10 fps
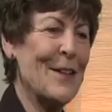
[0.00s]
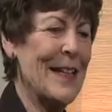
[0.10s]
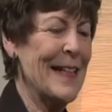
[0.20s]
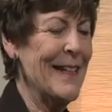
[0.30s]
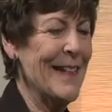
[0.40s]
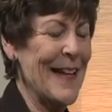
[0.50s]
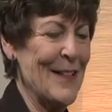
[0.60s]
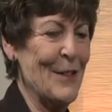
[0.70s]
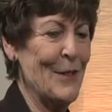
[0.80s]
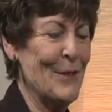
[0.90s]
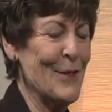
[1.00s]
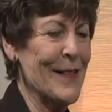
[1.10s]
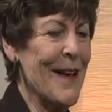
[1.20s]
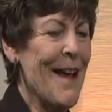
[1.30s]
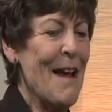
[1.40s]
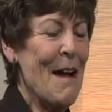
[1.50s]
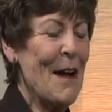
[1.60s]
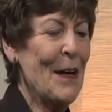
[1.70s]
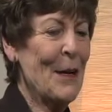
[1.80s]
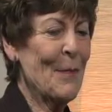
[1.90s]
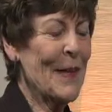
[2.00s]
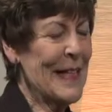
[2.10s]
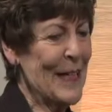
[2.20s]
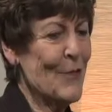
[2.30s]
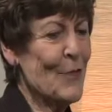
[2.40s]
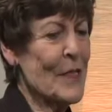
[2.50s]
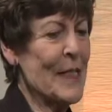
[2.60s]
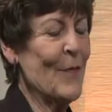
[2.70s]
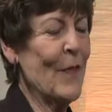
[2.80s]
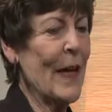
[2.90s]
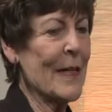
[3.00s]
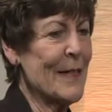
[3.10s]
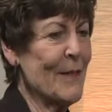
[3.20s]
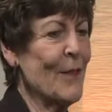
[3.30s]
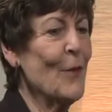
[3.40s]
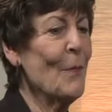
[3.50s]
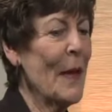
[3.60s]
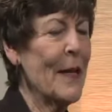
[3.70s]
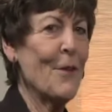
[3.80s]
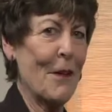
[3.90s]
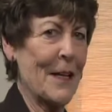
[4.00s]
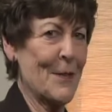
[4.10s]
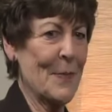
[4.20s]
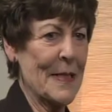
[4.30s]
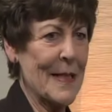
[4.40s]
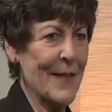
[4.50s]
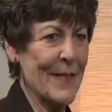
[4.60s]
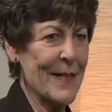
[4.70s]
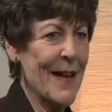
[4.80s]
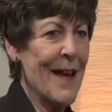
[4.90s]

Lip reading: getting that news. An interesting fact, and you may correct me, David,